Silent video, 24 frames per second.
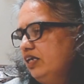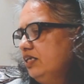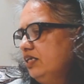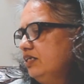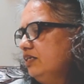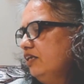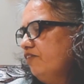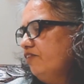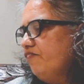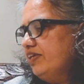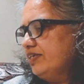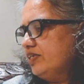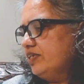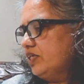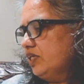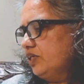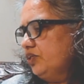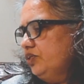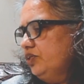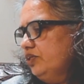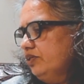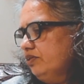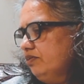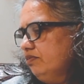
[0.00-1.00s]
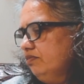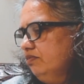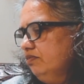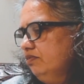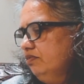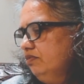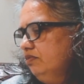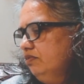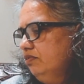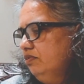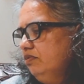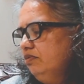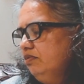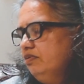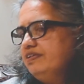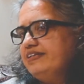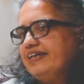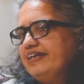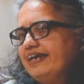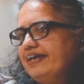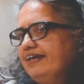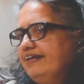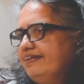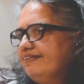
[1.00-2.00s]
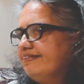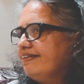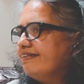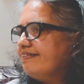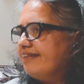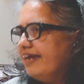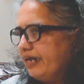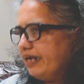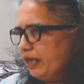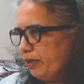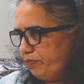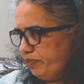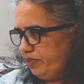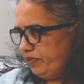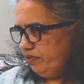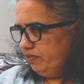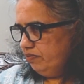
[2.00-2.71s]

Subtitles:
is infrastructure. The second is the setup.